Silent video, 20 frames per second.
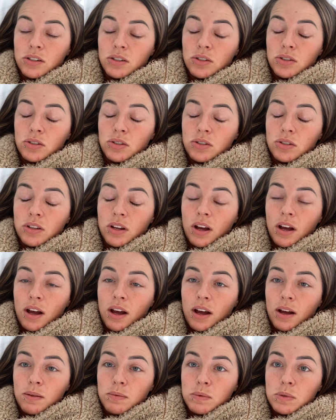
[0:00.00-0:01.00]
Just
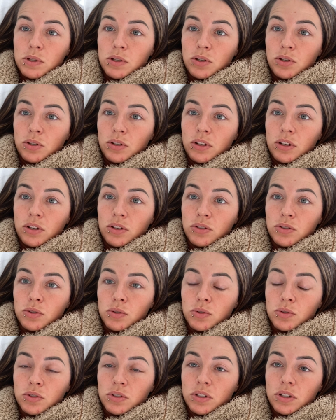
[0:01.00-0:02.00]
absolutely
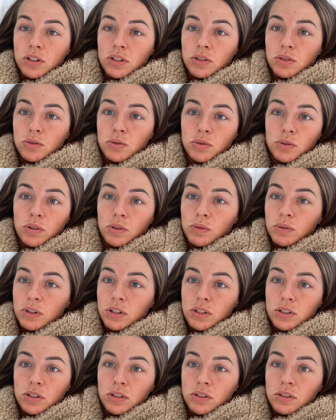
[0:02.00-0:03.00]
exhausted. All I want
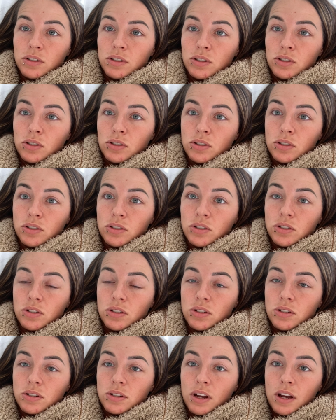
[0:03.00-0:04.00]
to do is just
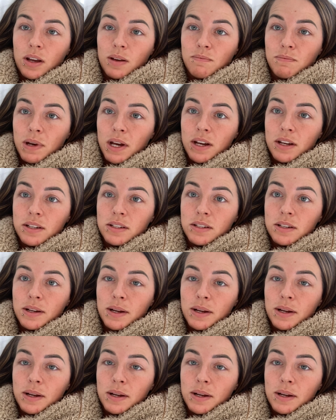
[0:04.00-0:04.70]
stay in bed.